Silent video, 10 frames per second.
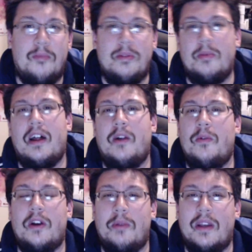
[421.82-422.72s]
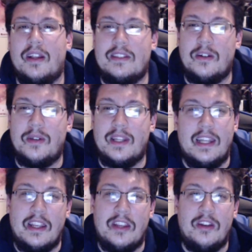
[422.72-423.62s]
people out at work because, he
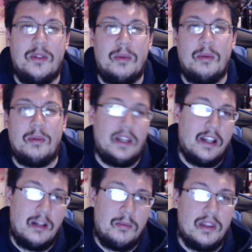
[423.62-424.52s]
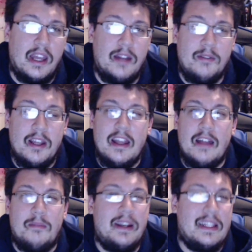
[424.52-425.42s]
knew the people needed help with that.
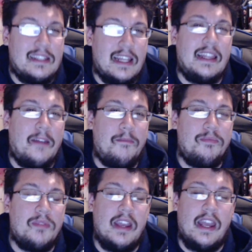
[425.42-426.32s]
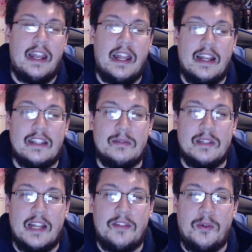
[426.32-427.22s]
My dad's like that. And it's
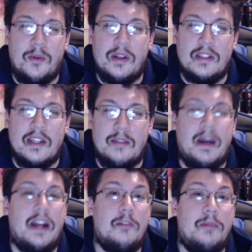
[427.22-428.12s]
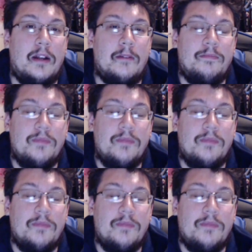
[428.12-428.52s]
something I've always admired about him.